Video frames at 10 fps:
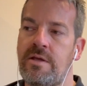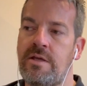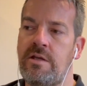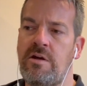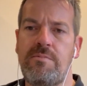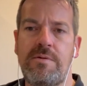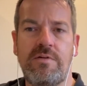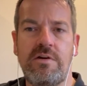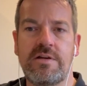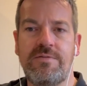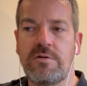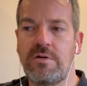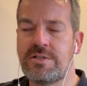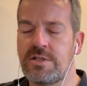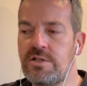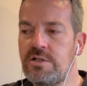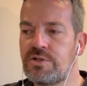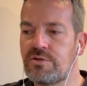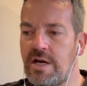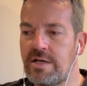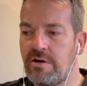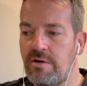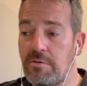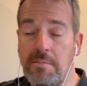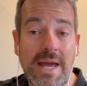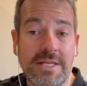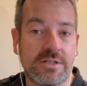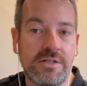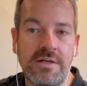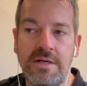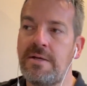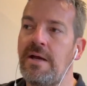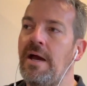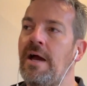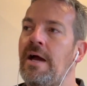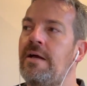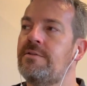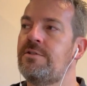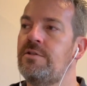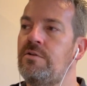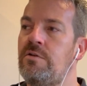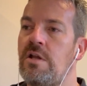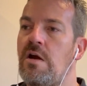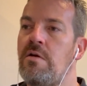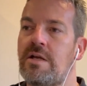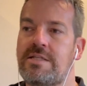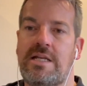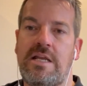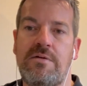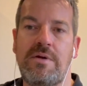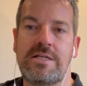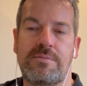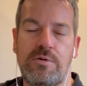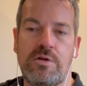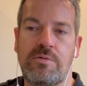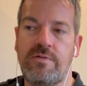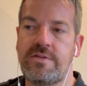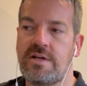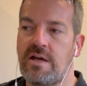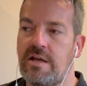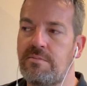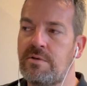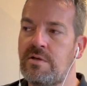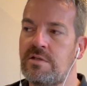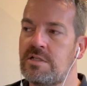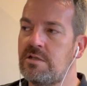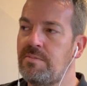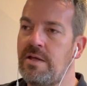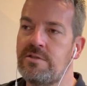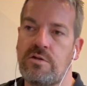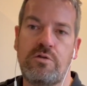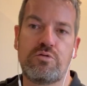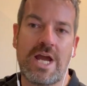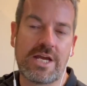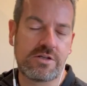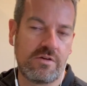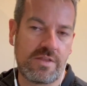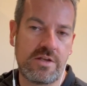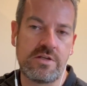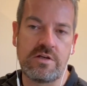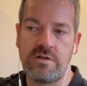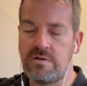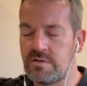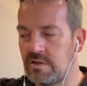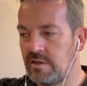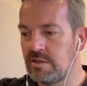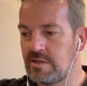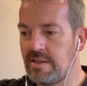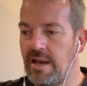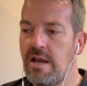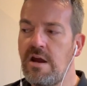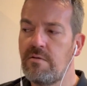You know, it'd be very difficult as a news trader, I would imagine, to know exactly where to put your profit target, because it depends on the reaction of that news, things like that.